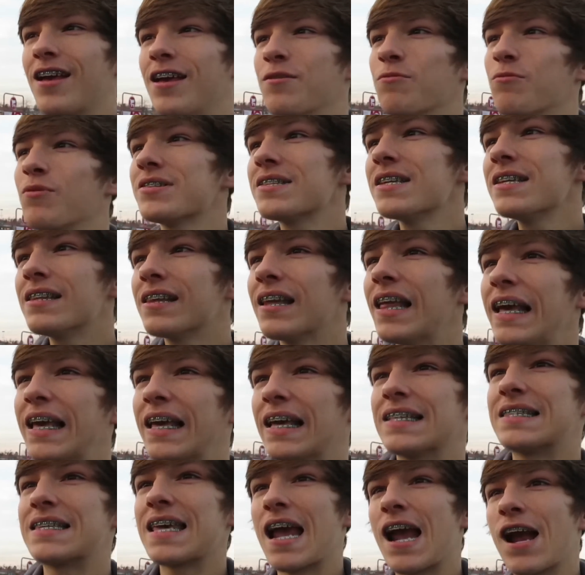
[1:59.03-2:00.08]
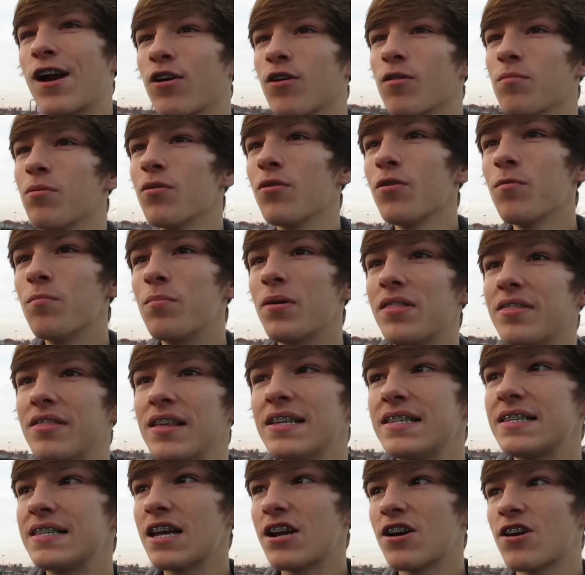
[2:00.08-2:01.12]
it wasn't like terrible, but
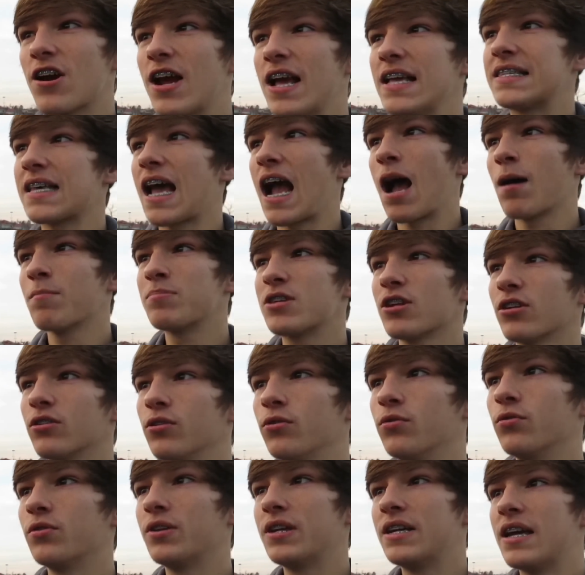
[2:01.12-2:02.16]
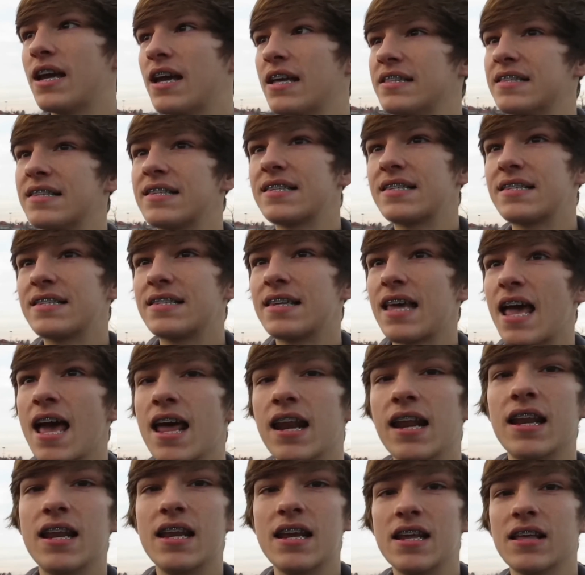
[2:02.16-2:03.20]
this year is absolutely
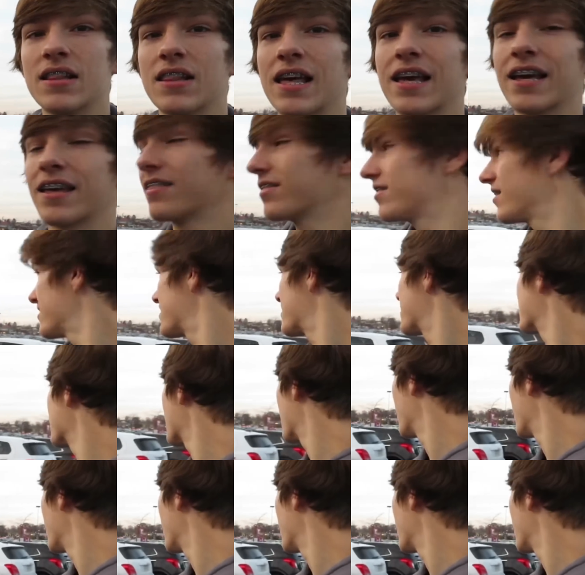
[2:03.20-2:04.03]
insanity. Like this